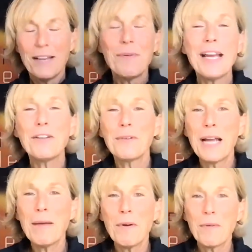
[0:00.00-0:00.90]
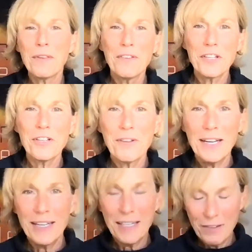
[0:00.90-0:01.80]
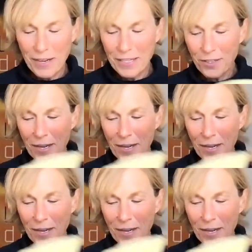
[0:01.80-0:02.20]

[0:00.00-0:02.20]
We had to come up with a vision training device.